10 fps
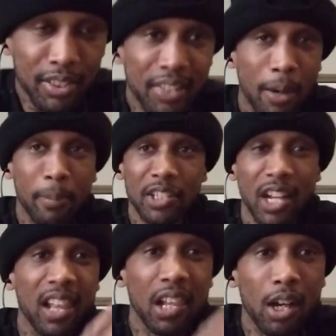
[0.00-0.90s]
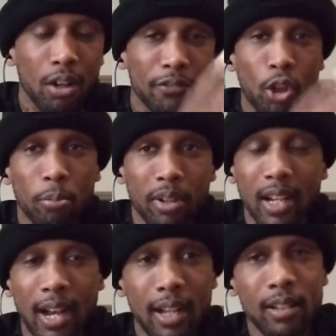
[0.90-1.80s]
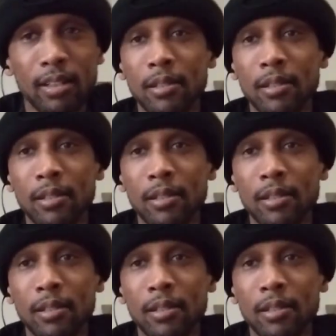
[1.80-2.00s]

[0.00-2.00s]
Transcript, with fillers: This how much I love Cobra Kai.